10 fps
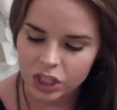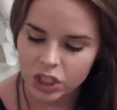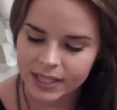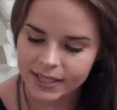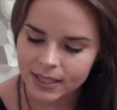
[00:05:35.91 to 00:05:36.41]

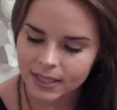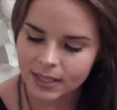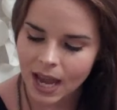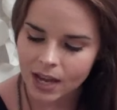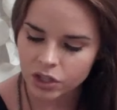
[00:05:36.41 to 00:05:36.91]
Cheese,
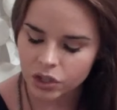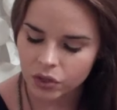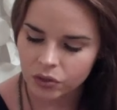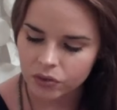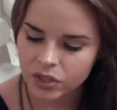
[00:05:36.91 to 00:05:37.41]

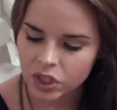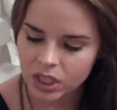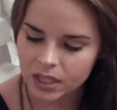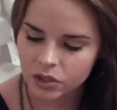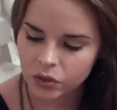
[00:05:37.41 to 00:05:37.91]
cashews,
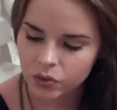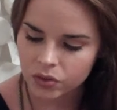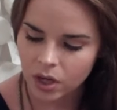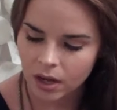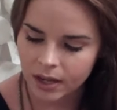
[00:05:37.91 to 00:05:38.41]
cheese
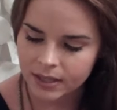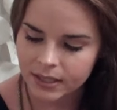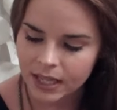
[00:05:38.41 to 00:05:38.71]
croutons,